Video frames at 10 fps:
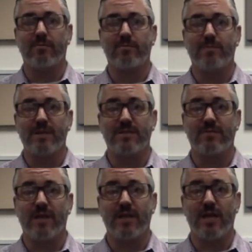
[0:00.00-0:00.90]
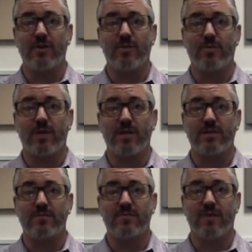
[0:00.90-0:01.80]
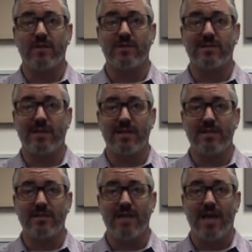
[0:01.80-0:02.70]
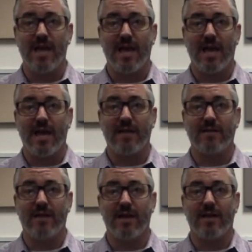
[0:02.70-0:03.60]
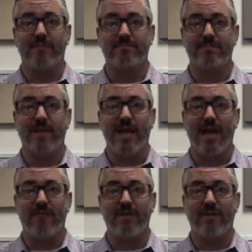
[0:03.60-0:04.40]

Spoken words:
Best of luck in your percussive studies, and have a